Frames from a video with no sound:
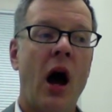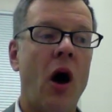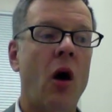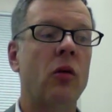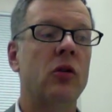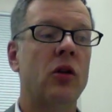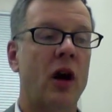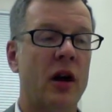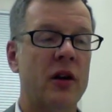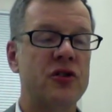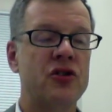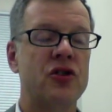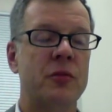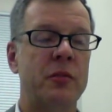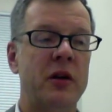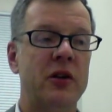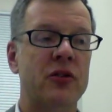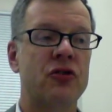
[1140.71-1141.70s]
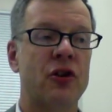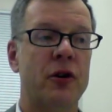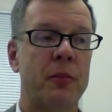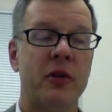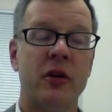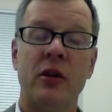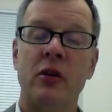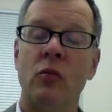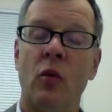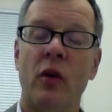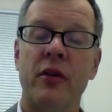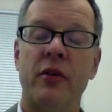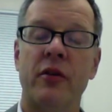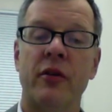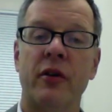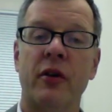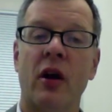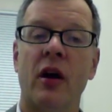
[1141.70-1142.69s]
laws should be interpreted and whether
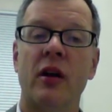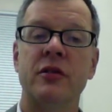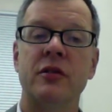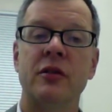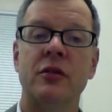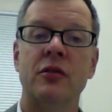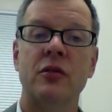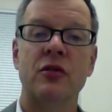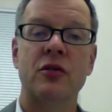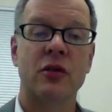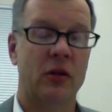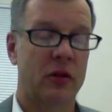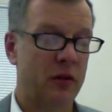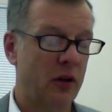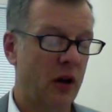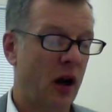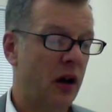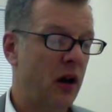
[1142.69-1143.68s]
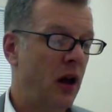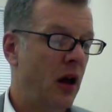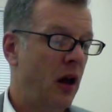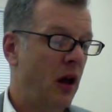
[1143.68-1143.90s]
they're constitutional or not